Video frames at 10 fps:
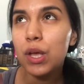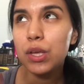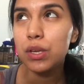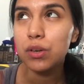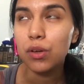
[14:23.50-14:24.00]

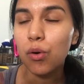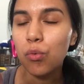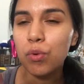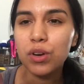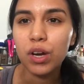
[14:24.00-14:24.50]
you know
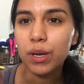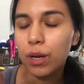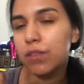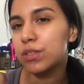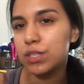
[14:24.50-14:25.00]
we're not gonna
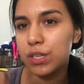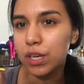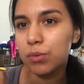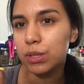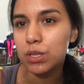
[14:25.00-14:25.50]
have a
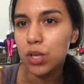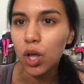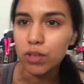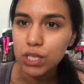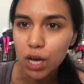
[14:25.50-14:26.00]
cna with us all
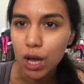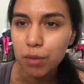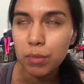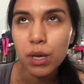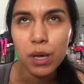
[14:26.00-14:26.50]
the
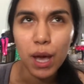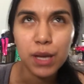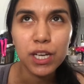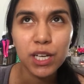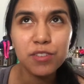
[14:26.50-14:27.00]
time and
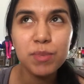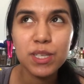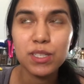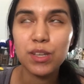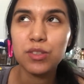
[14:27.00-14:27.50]
it kind of
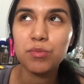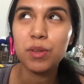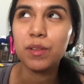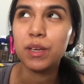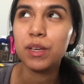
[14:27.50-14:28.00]
makes sense
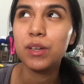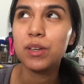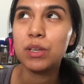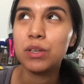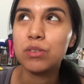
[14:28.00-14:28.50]
when like
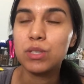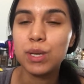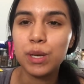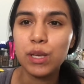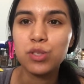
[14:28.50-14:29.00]
you know
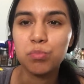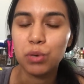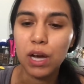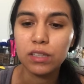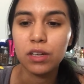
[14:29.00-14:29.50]
cnas
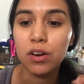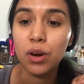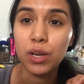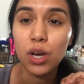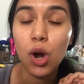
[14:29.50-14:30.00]
brag that
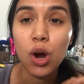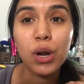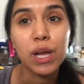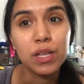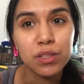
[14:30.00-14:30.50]
aren't
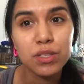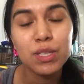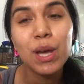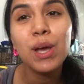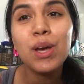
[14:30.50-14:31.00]
rns
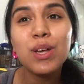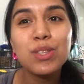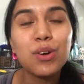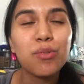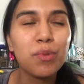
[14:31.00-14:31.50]

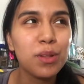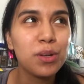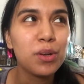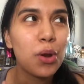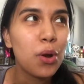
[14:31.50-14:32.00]
don't really